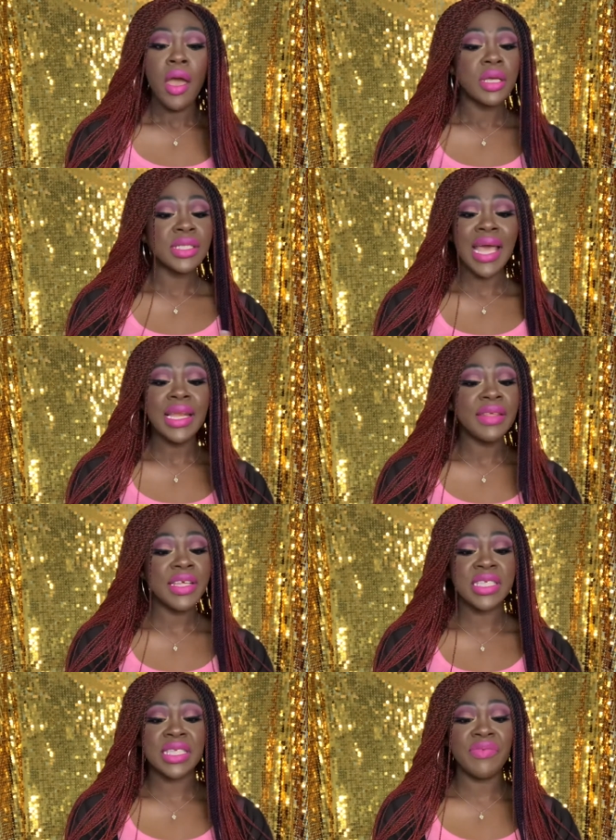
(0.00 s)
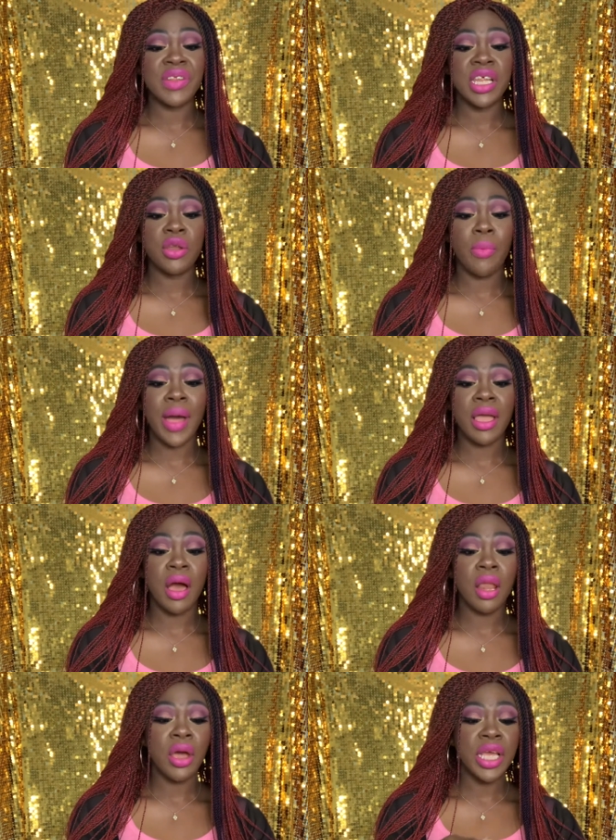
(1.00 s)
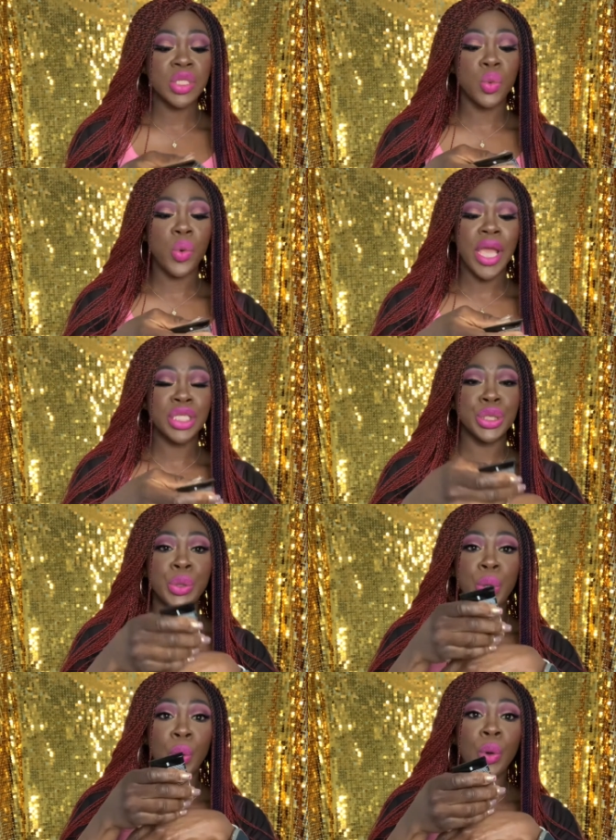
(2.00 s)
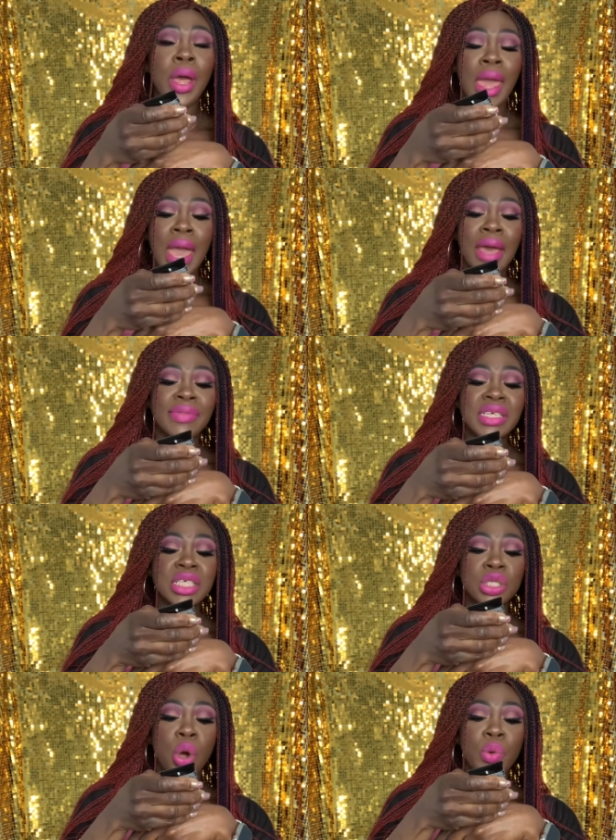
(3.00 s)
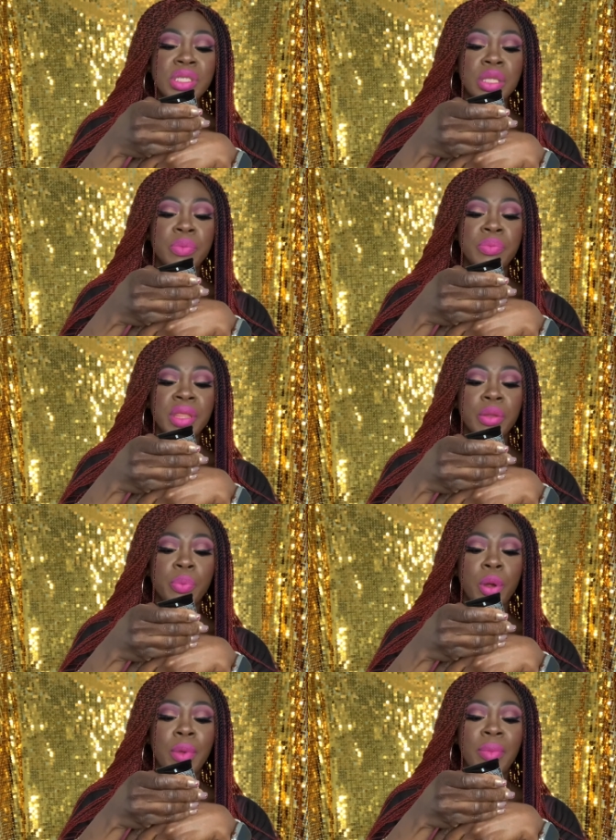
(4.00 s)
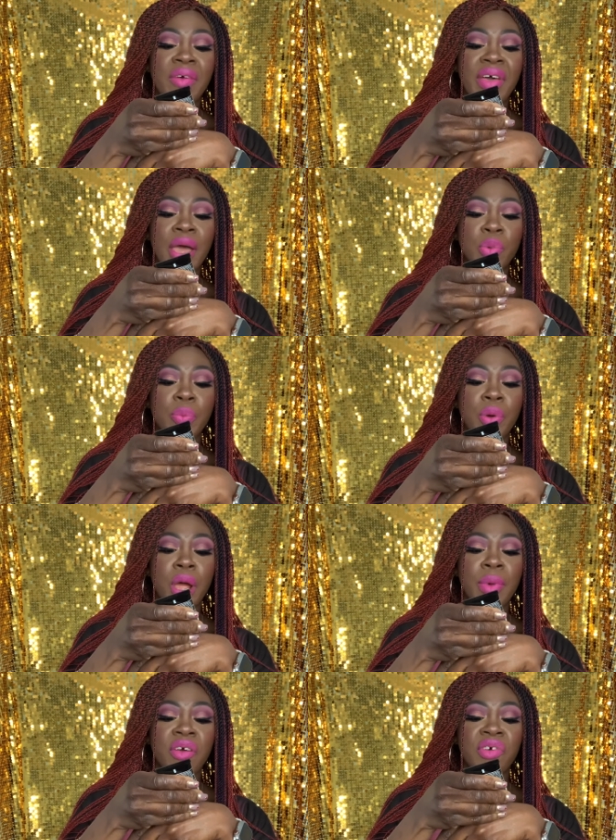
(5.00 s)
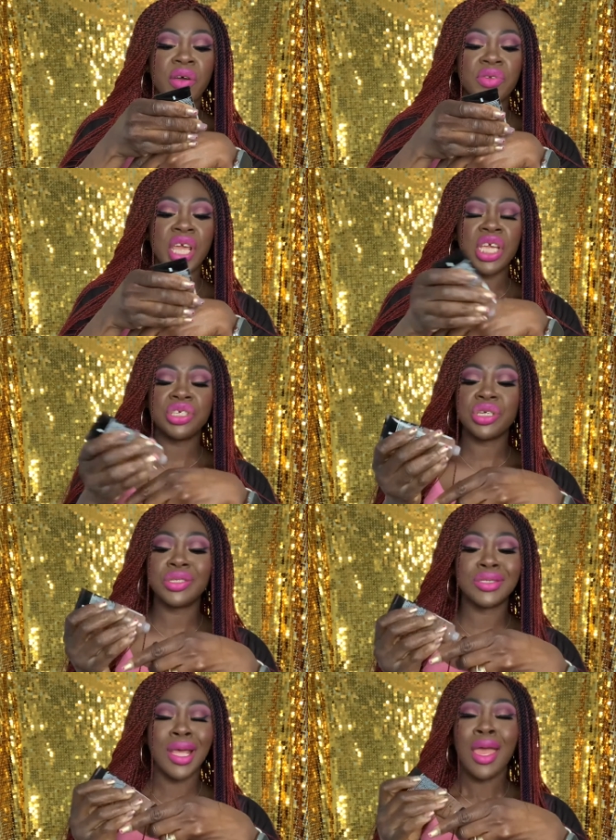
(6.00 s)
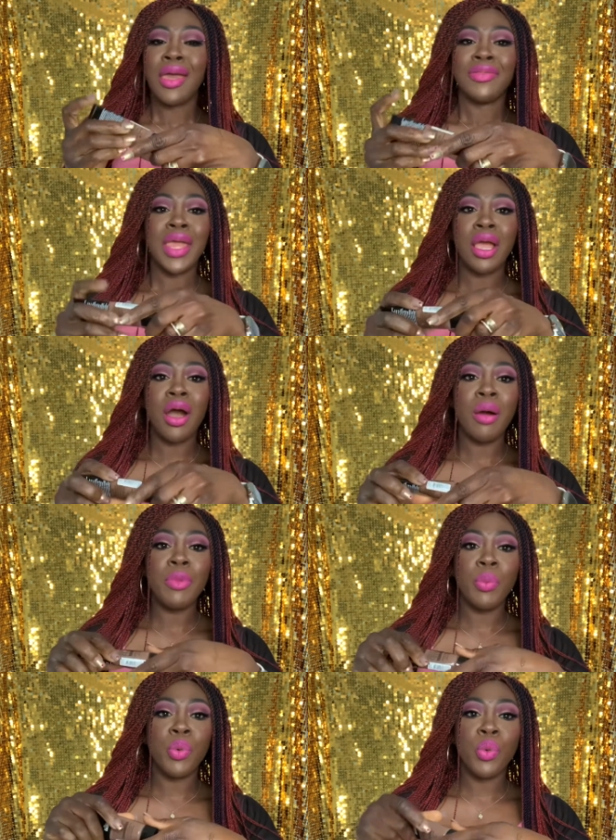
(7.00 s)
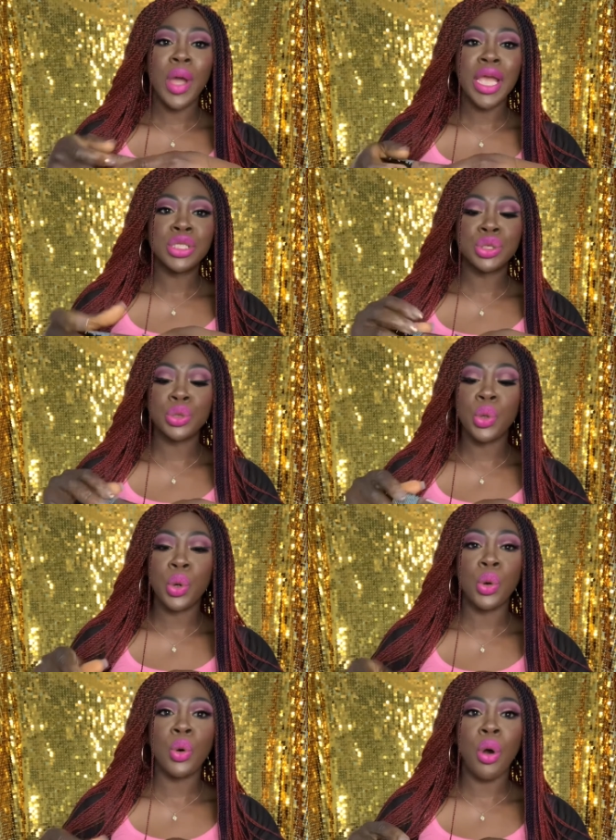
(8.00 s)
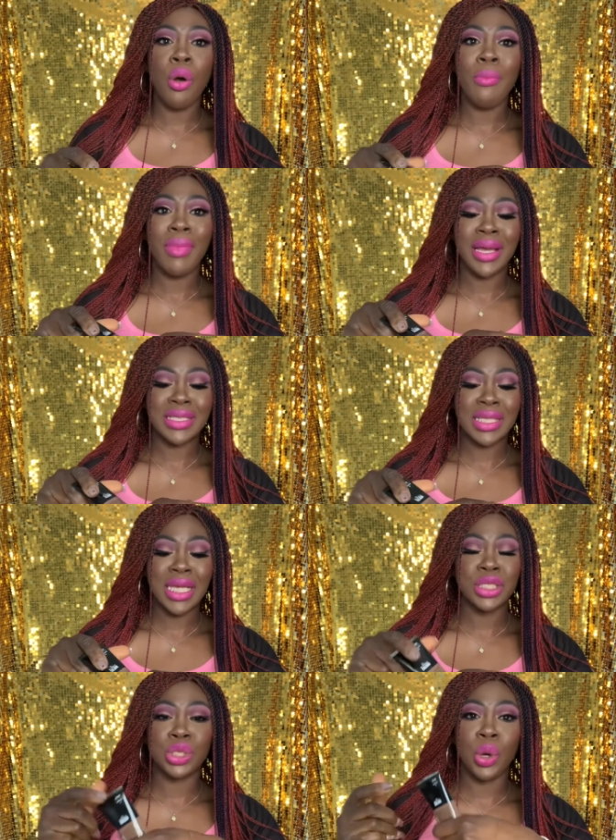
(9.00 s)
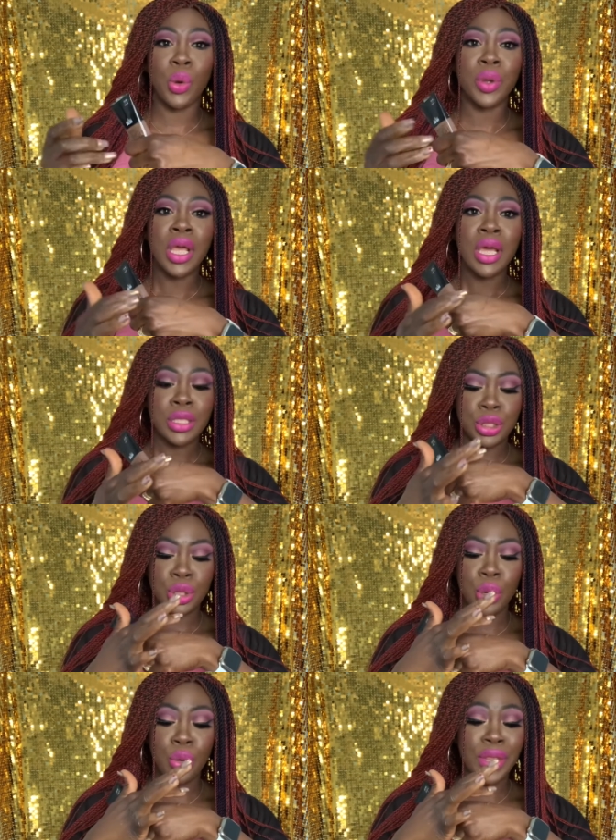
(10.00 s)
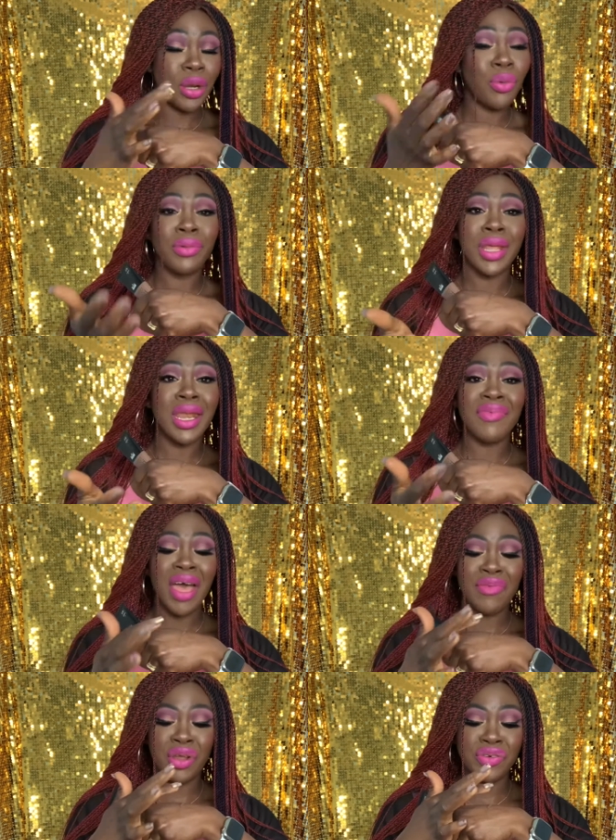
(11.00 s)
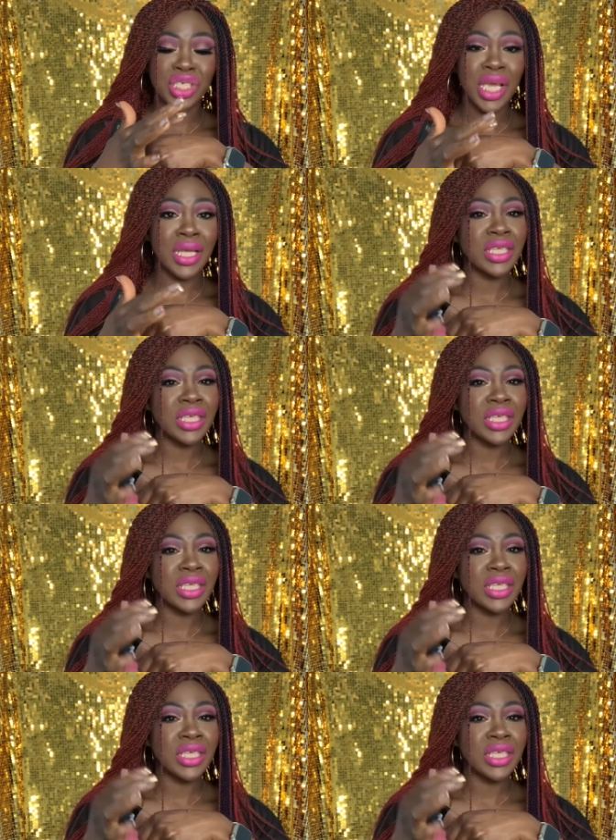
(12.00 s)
Sadly, this is definitely not my color. It's way too cool. And this has always been the problem I've had with Primark foundations. They come up way too cool on my skin tone. So they never have enough shades.